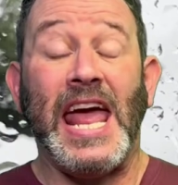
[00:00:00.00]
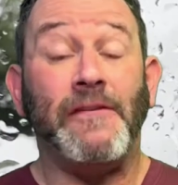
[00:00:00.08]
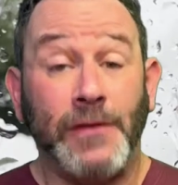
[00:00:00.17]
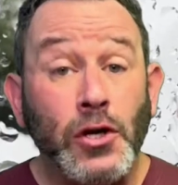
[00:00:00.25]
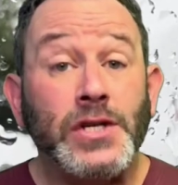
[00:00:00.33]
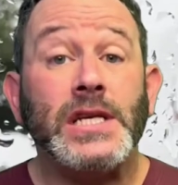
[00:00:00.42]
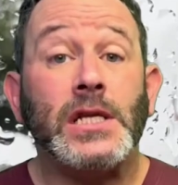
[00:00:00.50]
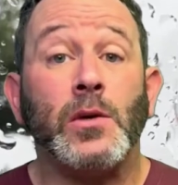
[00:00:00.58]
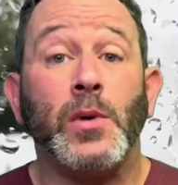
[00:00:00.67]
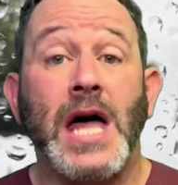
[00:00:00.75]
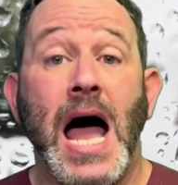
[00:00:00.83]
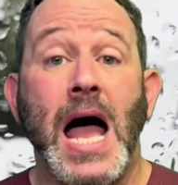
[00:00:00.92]
If you're
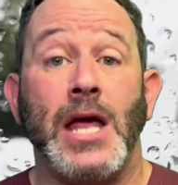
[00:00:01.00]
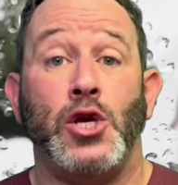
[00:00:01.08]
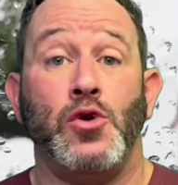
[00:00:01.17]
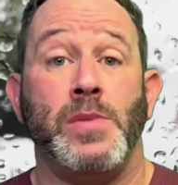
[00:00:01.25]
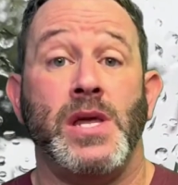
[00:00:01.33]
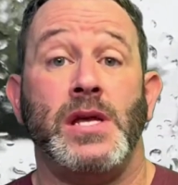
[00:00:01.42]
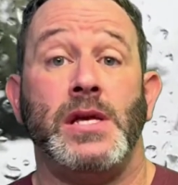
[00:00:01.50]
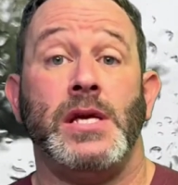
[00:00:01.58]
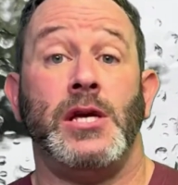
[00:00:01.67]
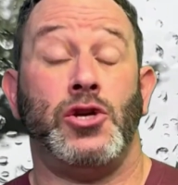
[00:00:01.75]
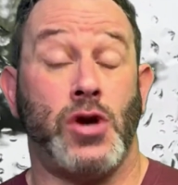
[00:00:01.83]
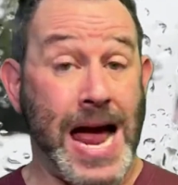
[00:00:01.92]
dealing with high
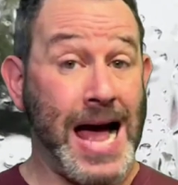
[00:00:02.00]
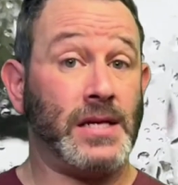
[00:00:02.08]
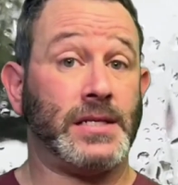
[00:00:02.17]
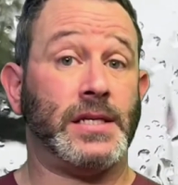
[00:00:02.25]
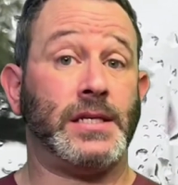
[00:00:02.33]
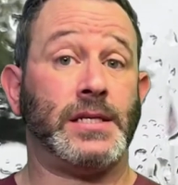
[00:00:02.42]
humidity in your house this